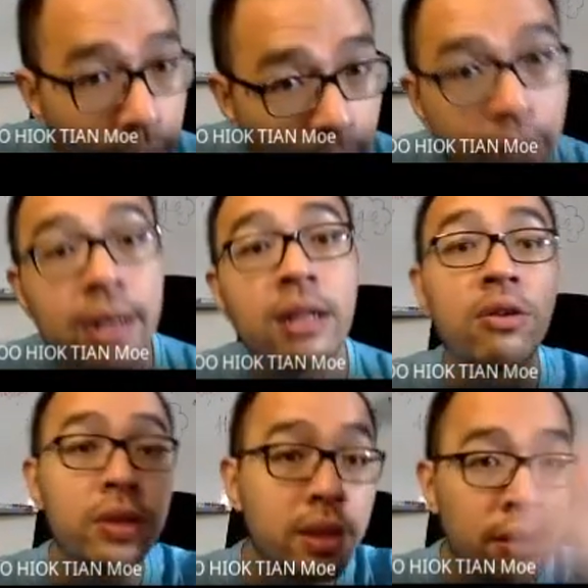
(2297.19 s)
And it
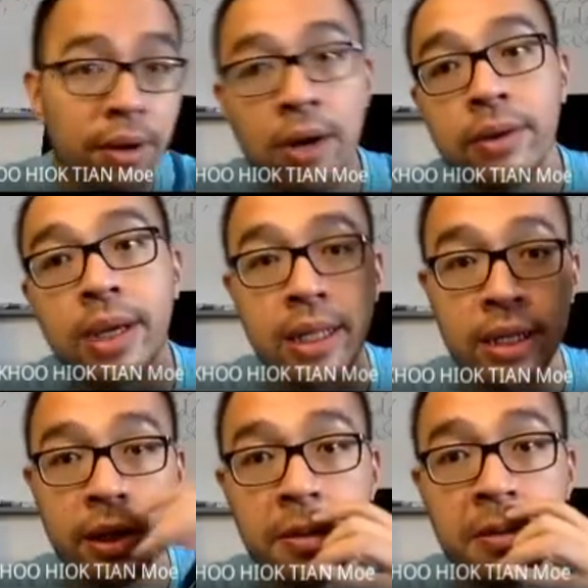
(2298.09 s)
goes around and
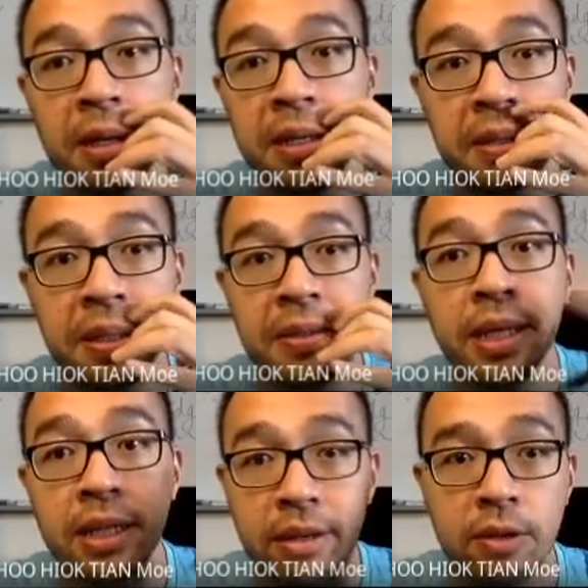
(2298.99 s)
around and around
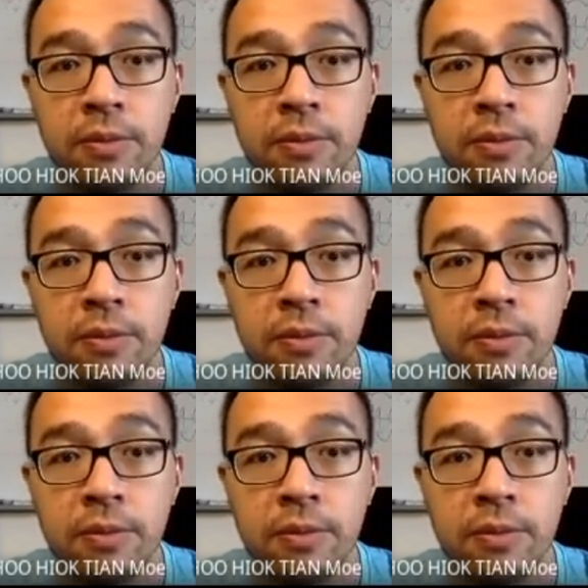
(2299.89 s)
and around.